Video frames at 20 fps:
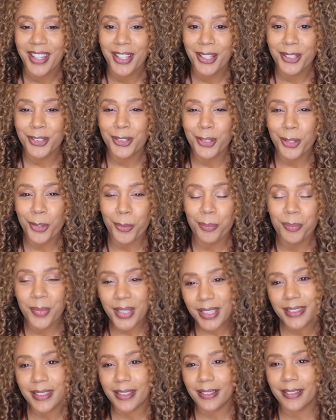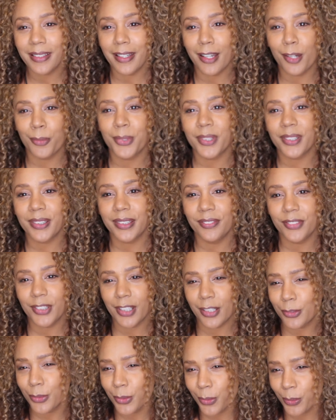So basically, I want to leave you
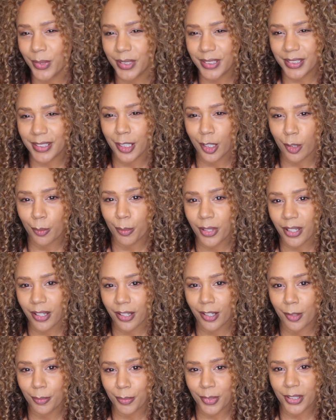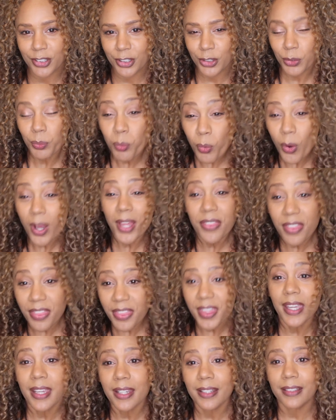guys with one tip, just one
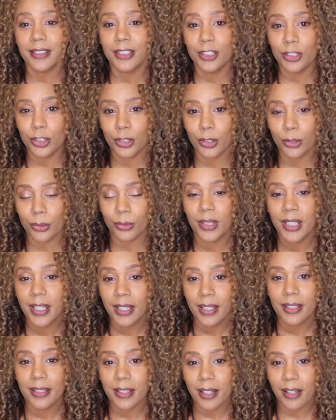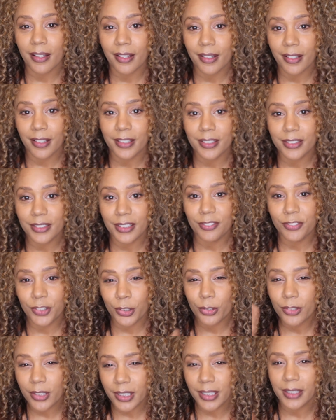thing to do. If
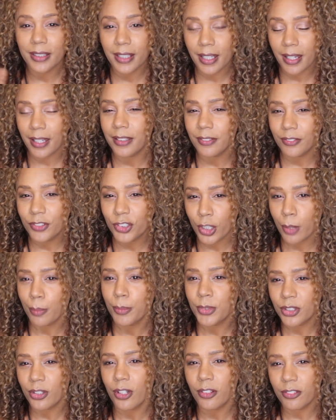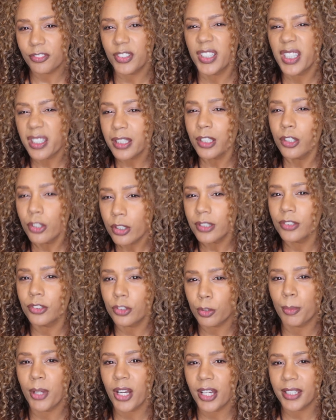you're looking to kind of jumpstart feeling good in
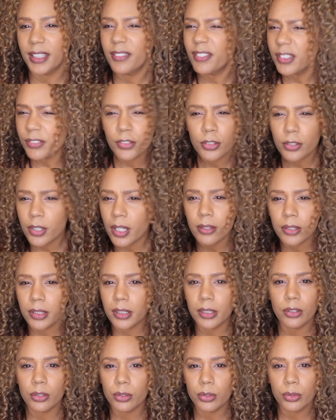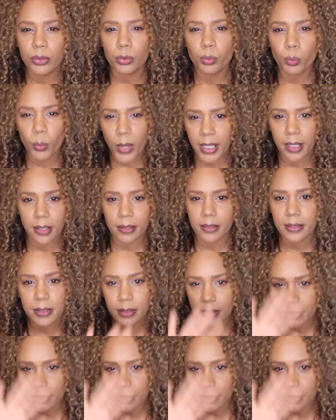your body, even if you're not looking to lose weight, this